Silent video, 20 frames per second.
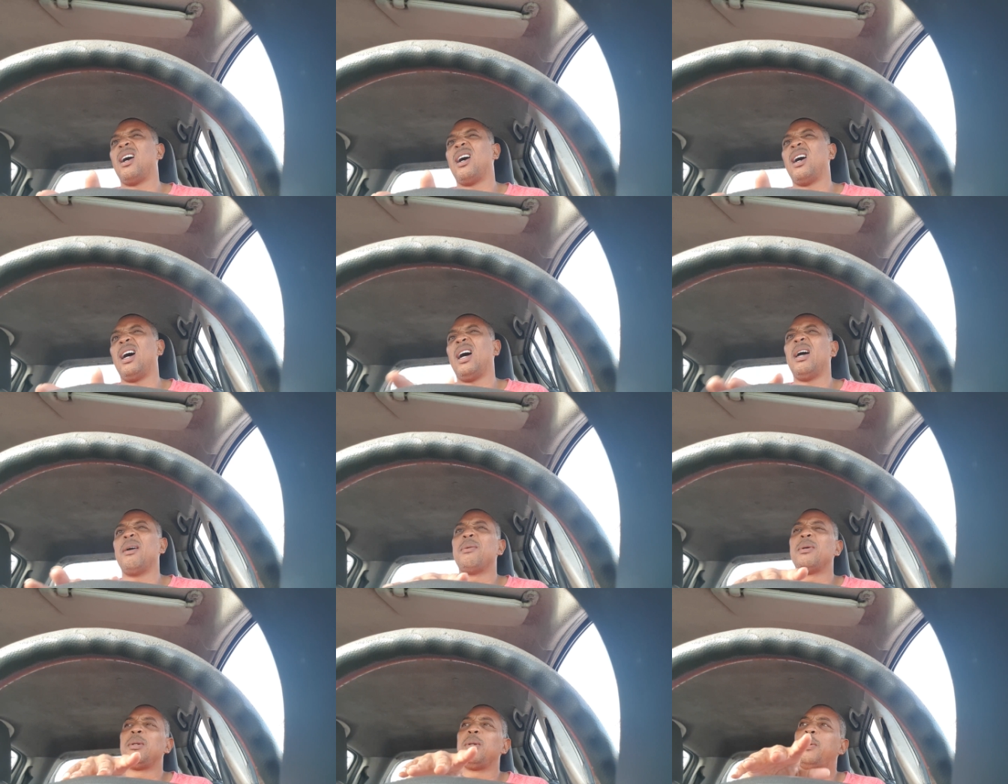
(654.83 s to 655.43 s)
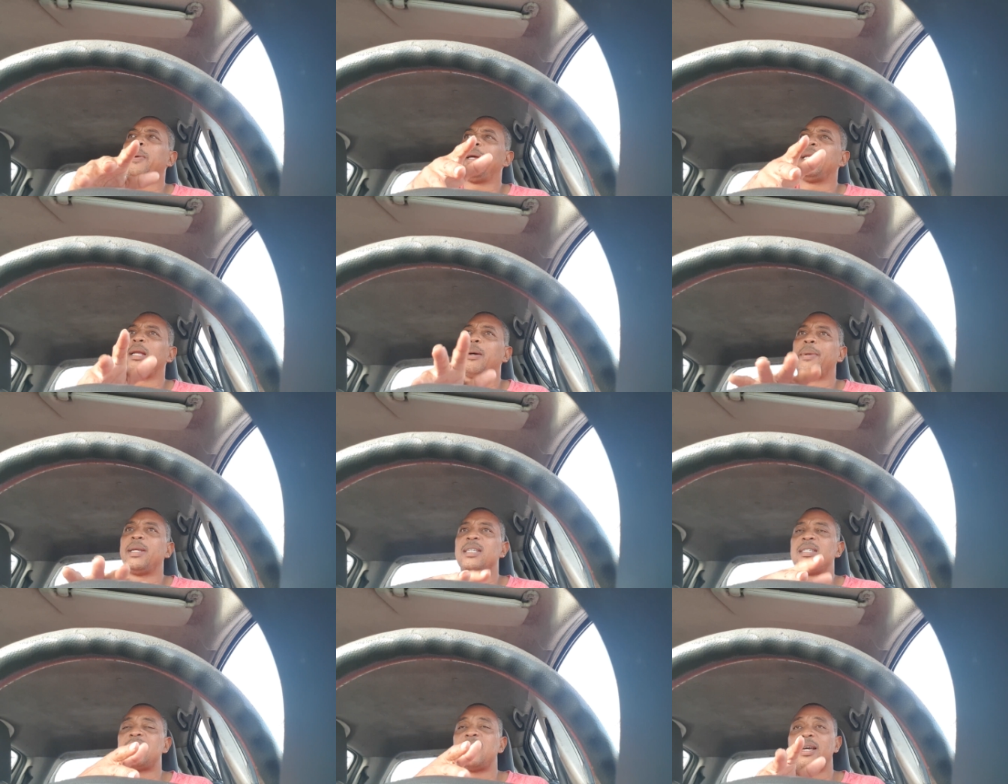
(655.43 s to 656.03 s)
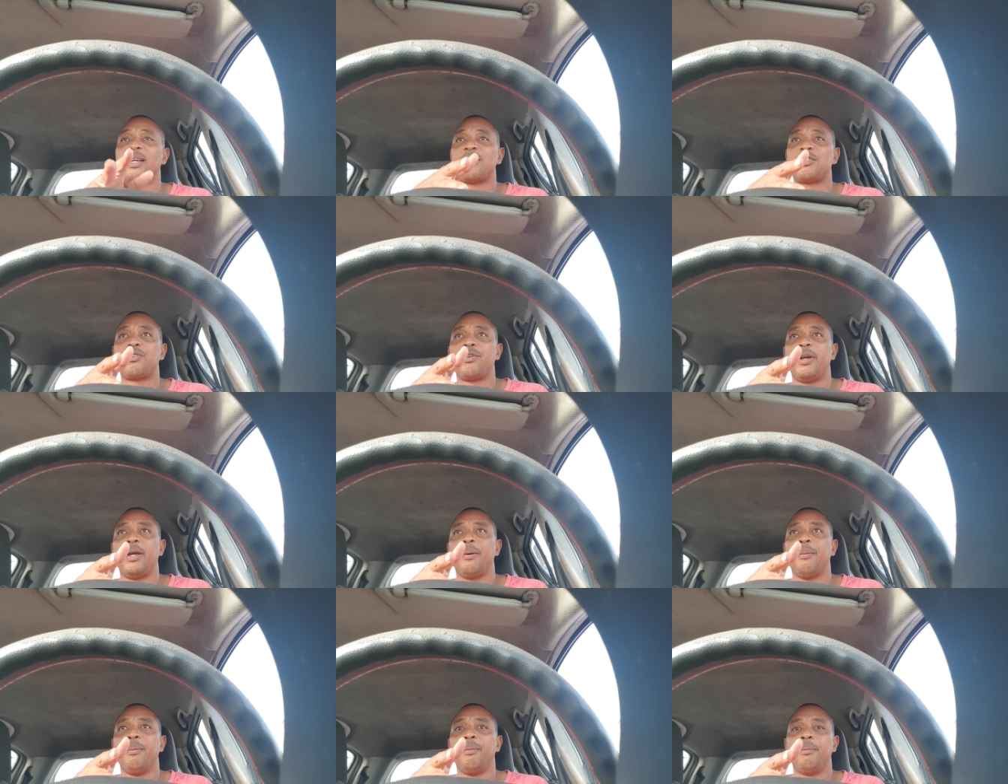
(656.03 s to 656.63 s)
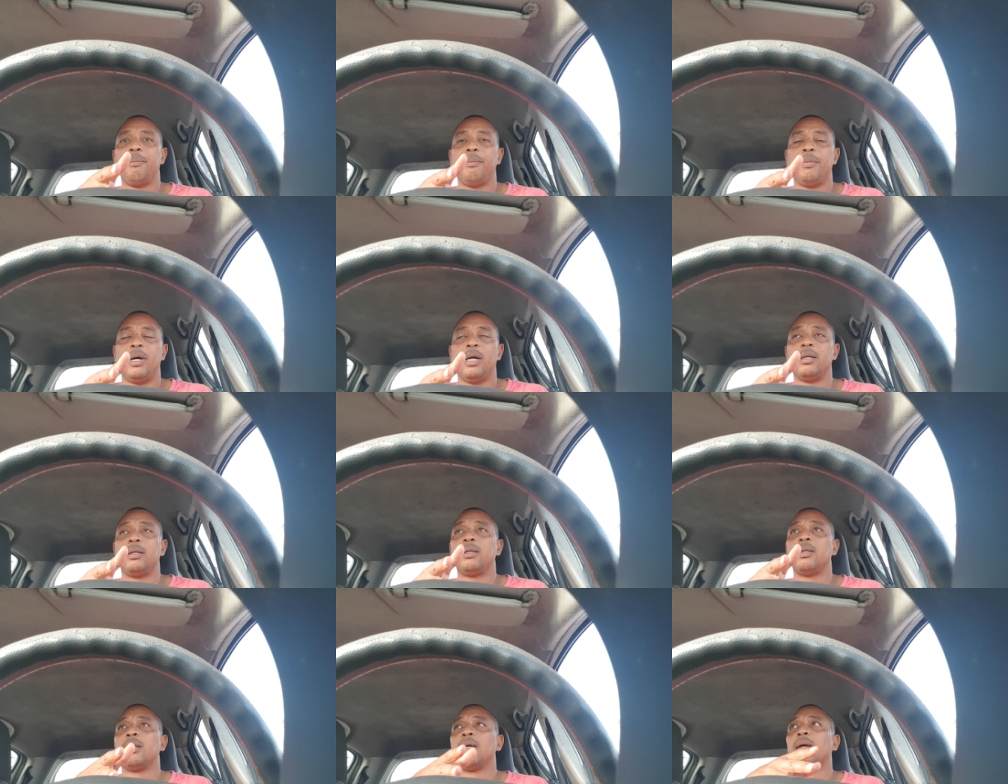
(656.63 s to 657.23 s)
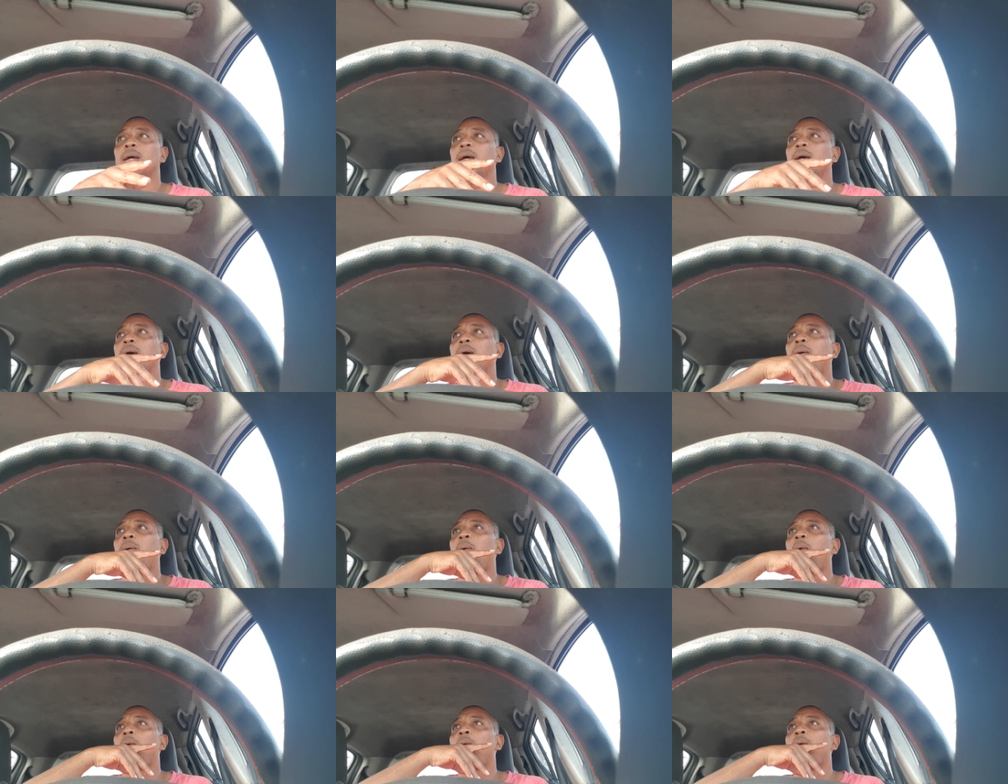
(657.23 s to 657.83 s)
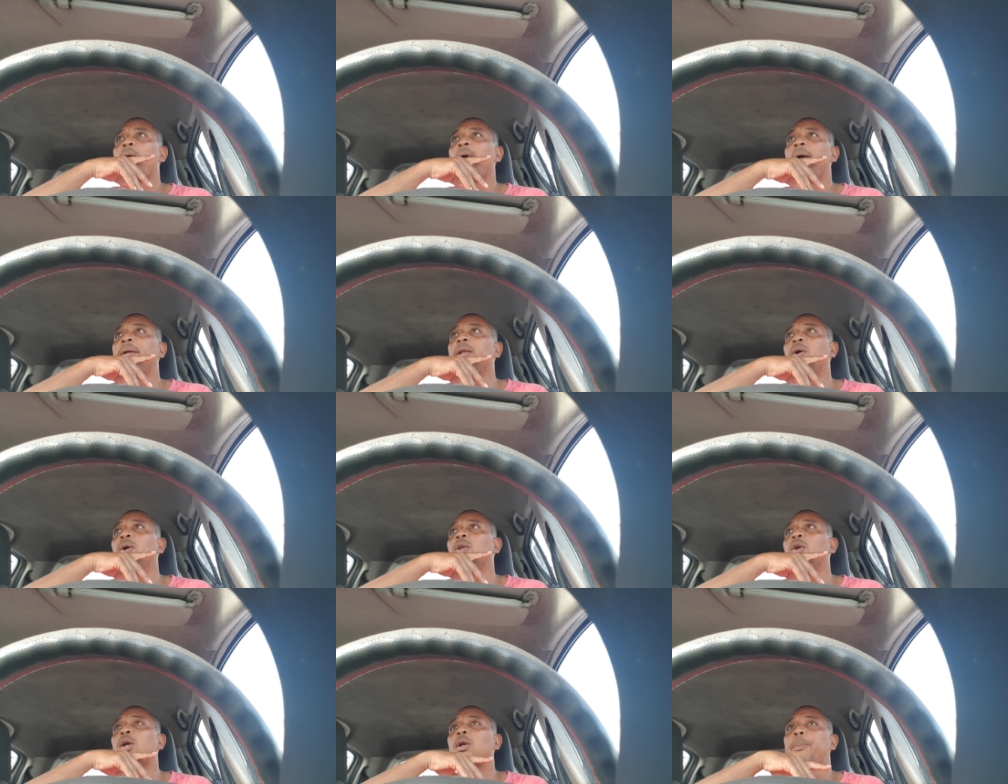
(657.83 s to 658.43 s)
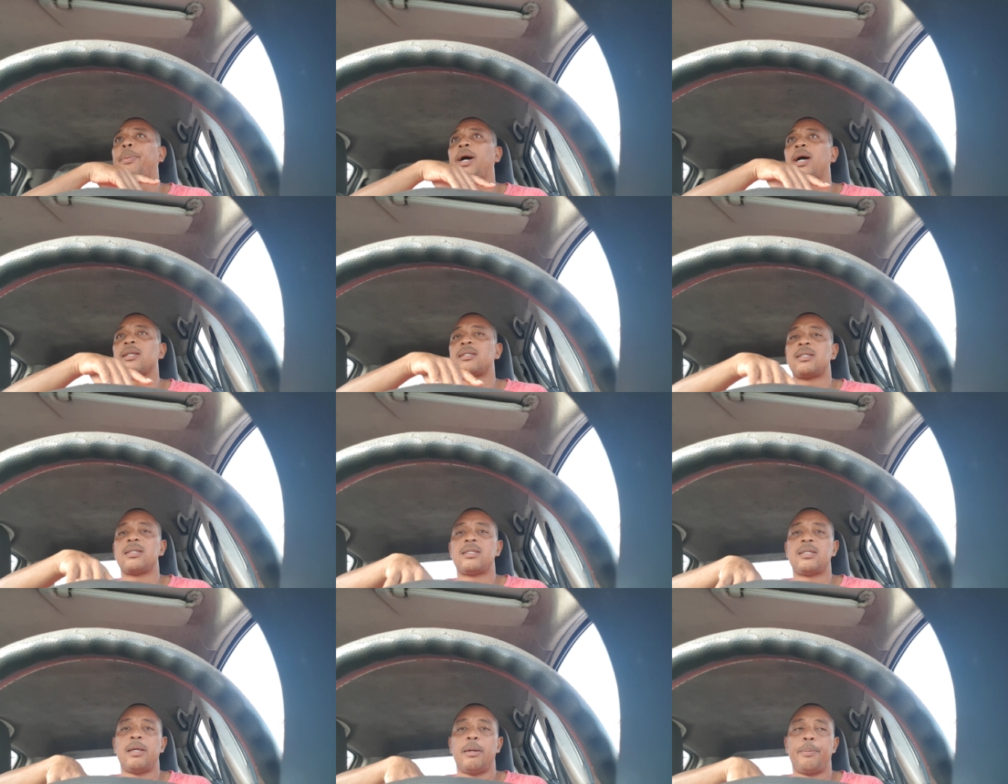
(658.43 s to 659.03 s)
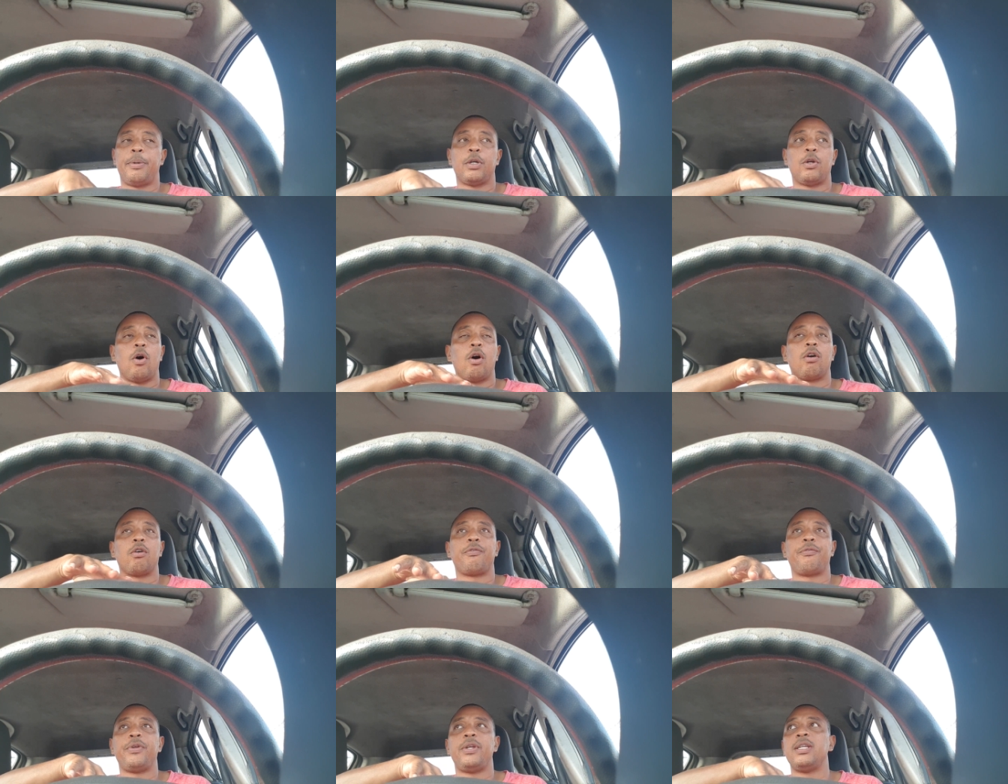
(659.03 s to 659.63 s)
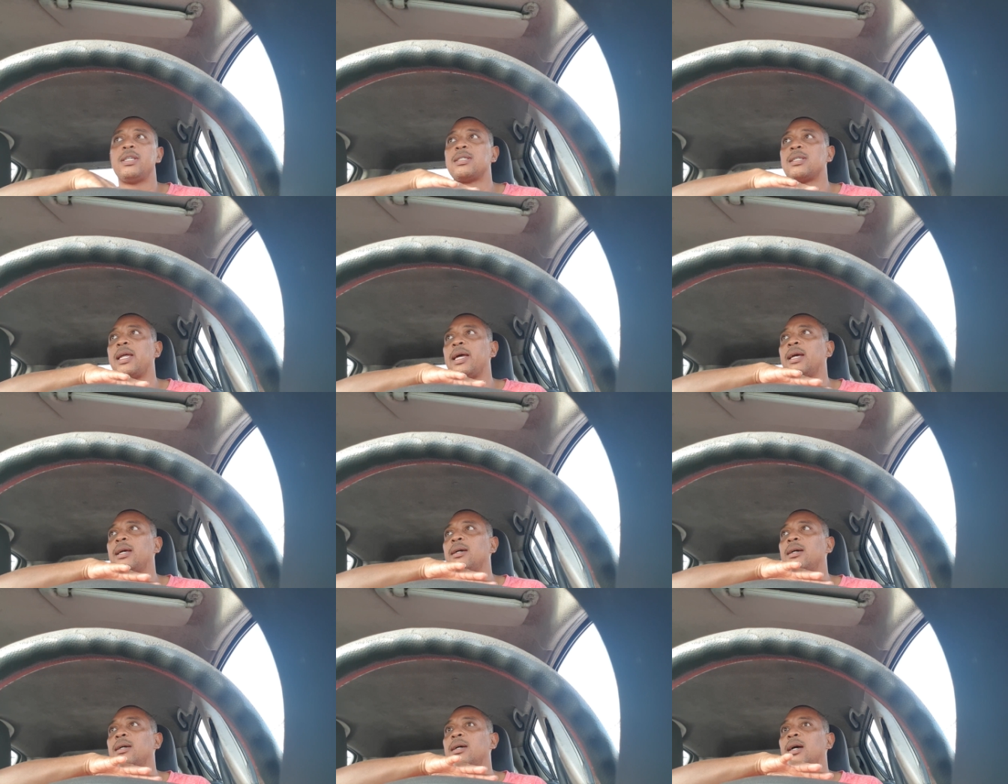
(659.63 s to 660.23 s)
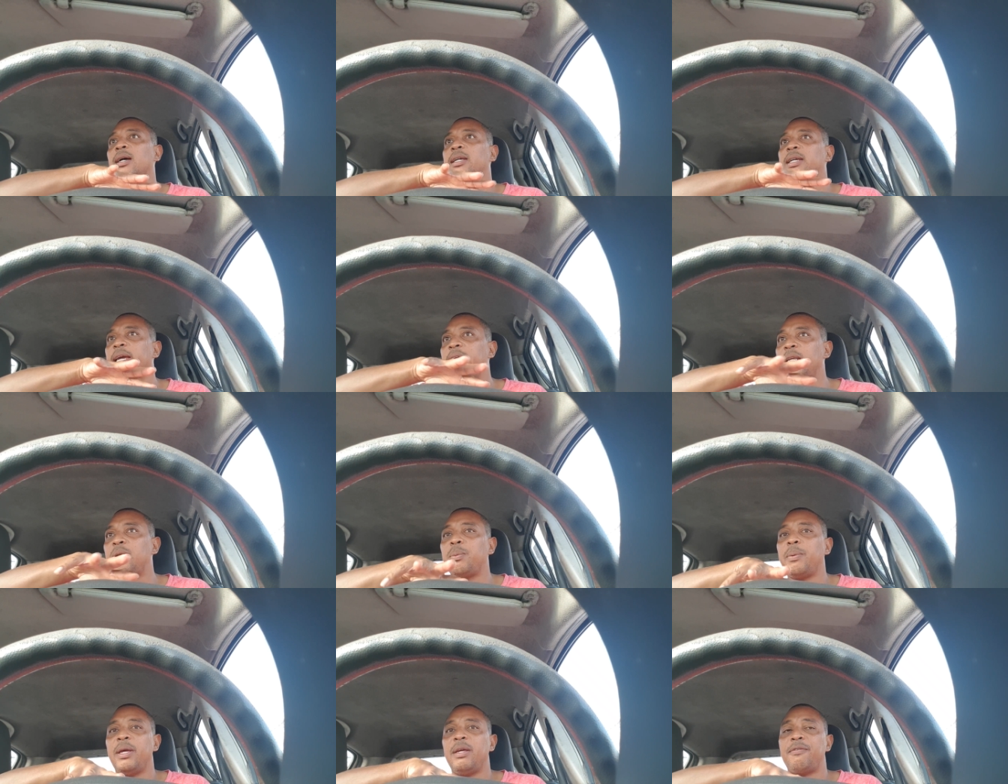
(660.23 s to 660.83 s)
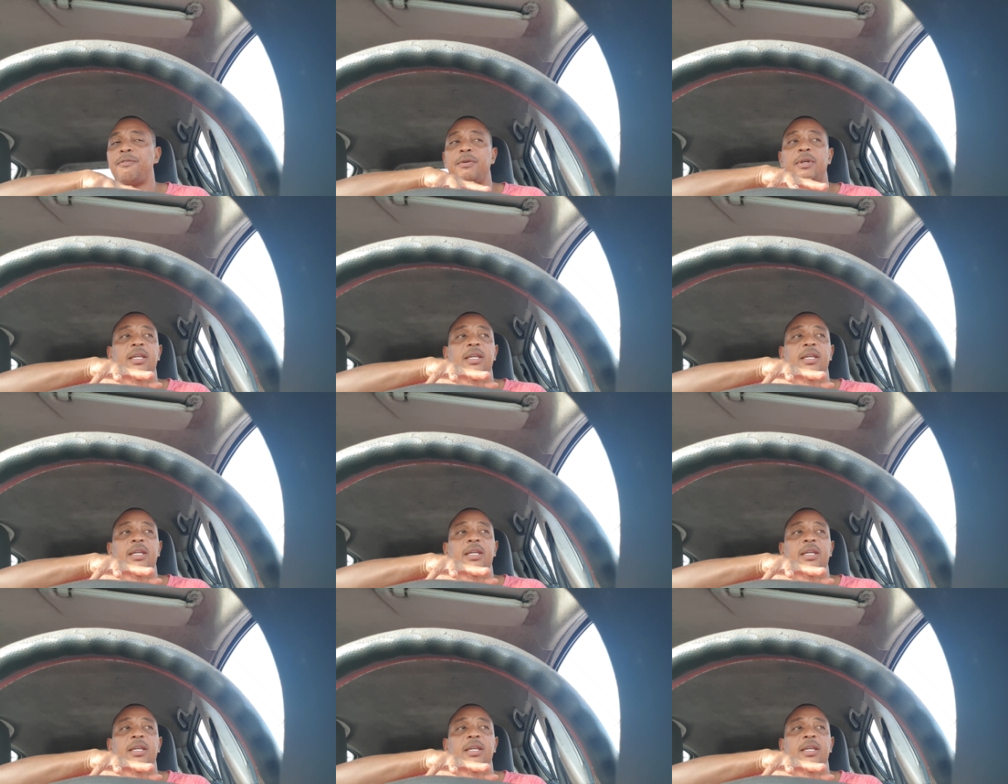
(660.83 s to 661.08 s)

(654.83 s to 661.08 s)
I would equate that with the sex dream, but I know a lot of pastors say pornography is like a gateway for